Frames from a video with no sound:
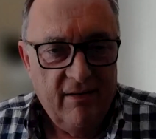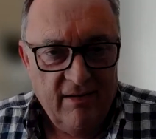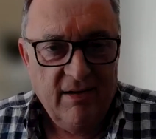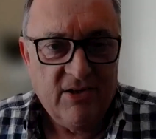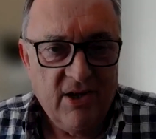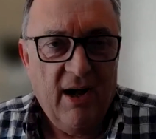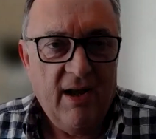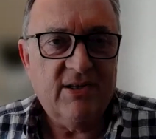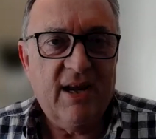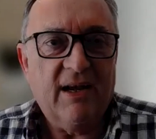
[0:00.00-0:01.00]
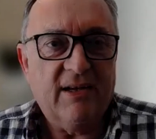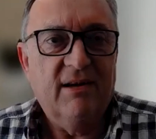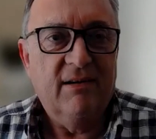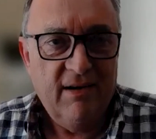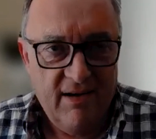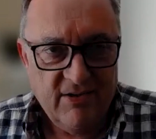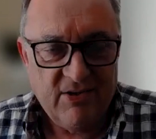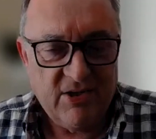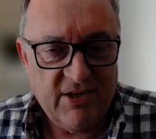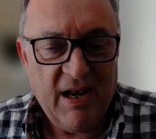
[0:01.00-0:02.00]
an entire sector in
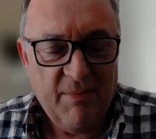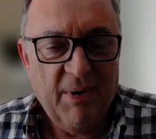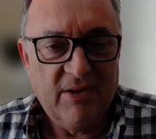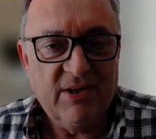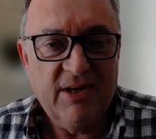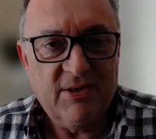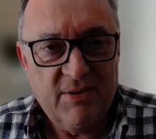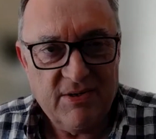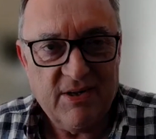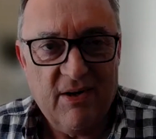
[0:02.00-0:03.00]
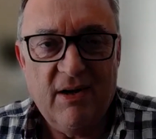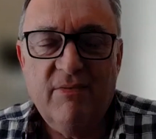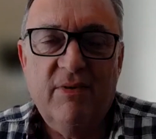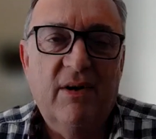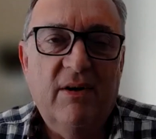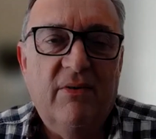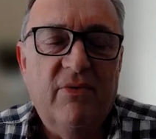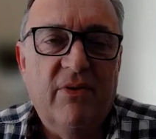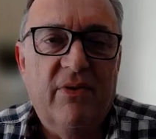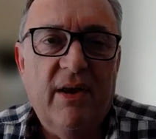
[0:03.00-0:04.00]
sustainability. So it's a kind of a
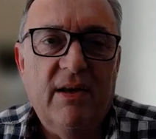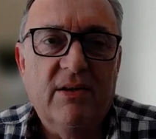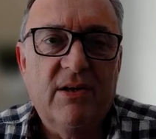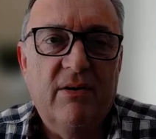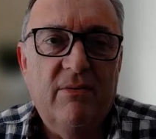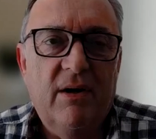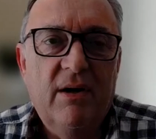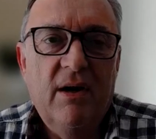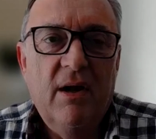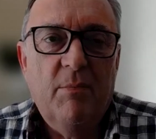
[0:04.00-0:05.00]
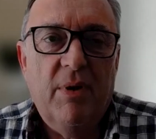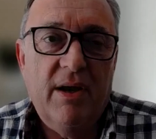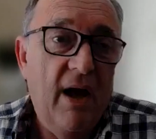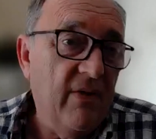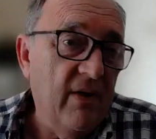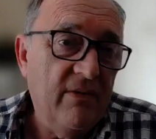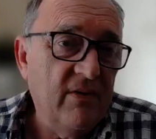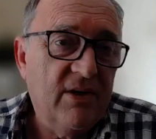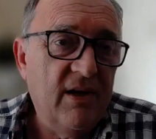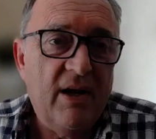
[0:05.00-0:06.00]
different thing. So, but yeah,
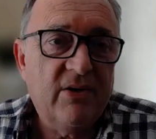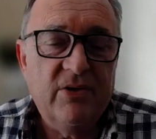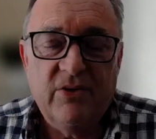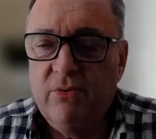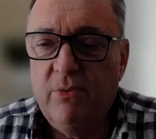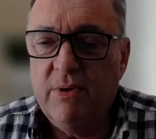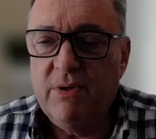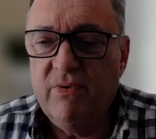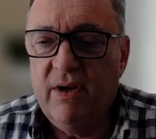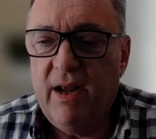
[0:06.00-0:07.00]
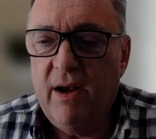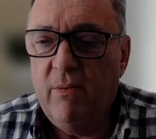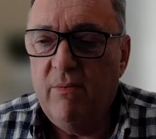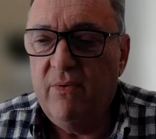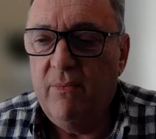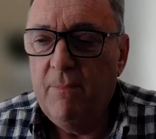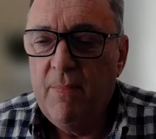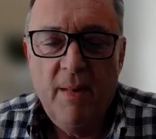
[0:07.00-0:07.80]
those connections are always really helpful.